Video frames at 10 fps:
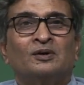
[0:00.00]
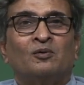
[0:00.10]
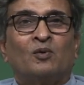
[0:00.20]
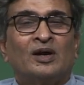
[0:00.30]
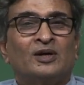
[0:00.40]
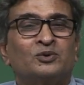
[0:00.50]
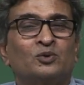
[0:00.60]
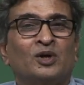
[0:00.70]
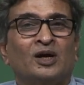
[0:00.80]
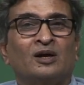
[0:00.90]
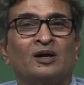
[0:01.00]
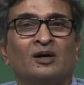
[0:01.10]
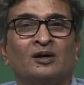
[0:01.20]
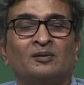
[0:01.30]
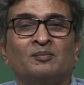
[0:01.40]
one has to take
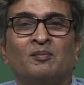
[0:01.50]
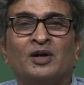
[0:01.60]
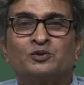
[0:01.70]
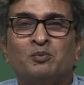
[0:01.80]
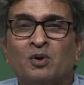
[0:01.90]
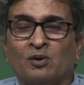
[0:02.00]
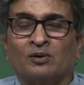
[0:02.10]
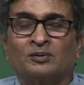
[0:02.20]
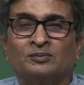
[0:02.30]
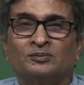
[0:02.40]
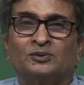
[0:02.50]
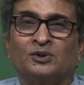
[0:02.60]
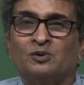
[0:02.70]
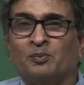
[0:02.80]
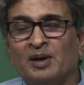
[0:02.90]
care much more. So,
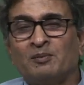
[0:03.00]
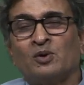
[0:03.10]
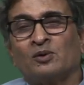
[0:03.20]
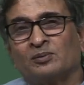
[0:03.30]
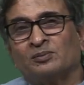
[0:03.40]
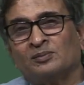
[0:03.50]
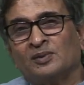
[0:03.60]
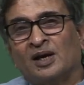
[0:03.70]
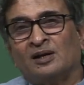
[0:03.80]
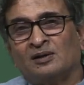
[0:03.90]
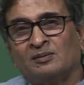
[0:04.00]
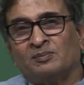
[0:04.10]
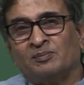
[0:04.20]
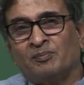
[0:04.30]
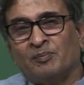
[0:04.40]
you pay more and
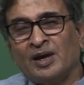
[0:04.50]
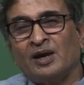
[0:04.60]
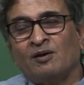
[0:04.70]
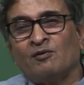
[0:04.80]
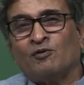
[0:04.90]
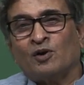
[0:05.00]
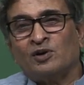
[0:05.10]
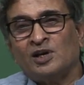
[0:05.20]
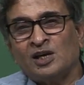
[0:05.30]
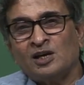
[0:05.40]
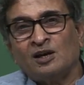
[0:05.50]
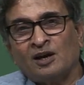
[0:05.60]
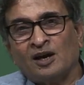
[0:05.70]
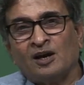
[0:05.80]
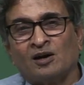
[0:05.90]
pay for taking
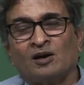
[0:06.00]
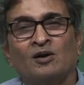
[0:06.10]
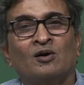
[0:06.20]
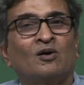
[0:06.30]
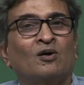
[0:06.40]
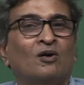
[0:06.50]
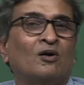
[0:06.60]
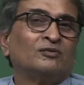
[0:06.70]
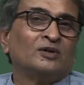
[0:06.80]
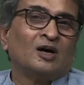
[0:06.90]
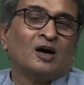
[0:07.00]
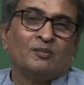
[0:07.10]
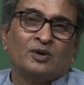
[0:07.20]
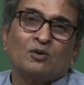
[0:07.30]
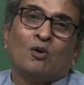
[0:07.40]
care of the
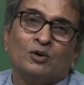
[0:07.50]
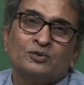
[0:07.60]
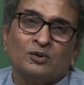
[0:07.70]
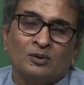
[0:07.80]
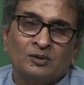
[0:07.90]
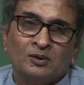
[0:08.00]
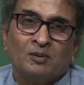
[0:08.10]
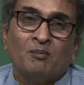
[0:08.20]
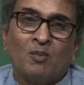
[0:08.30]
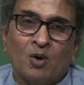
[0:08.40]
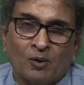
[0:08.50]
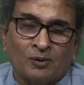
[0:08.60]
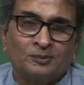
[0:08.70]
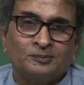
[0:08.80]
garment also more.